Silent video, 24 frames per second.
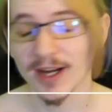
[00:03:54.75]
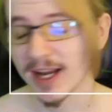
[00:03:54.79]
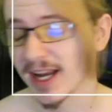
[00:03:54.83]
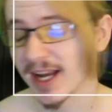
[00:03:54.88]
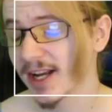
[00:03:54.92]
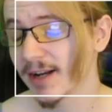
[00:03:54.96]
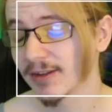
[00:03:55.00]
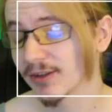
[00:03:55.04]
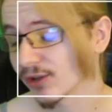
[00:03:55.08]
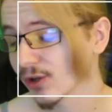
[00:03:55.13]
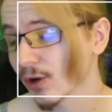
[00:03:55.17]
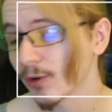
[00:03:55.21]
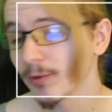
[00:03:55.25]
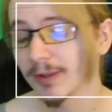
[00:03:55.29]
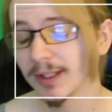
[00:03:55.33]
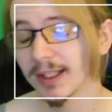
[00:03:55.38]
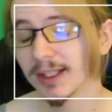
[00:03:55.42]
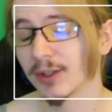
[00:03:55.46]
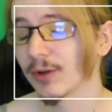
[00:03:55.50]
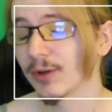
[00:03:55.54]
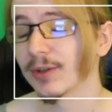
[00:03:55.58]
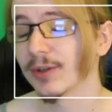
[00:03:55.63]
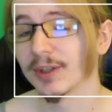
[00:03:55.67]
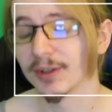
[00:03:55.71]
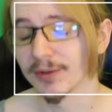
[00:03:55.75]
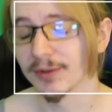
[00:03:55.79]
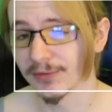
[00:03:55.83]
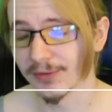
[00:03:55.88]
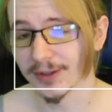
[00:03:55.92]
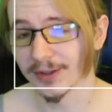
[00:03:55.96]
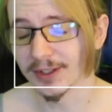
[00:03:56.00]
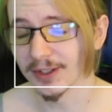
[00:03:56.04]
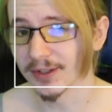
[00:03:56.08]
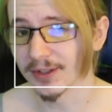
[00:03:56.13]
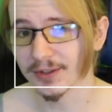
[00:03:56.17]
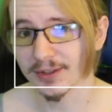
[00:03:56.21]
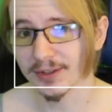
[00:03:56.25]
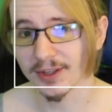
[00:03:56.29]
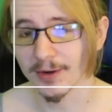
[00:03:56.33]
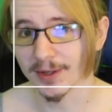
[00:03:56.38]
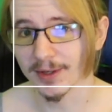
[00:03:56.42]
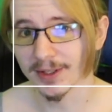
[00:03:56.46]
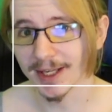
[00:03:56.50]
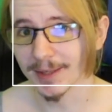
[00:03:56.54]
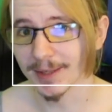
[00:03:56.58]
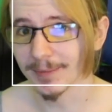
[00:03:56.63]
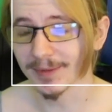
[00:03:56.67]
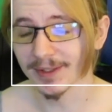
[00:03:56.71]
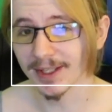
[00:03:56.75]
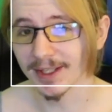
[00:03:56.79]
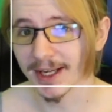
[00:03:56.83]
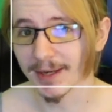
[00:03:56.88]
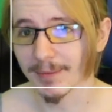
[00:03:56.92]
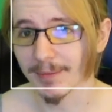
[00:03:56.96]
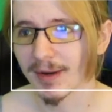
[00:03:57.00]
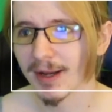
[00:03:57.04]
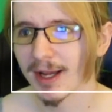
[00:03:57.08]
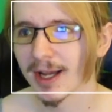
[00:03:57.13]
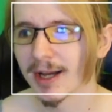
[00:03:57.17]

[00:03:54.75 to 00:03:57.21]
it totally could have funded us going to MCM,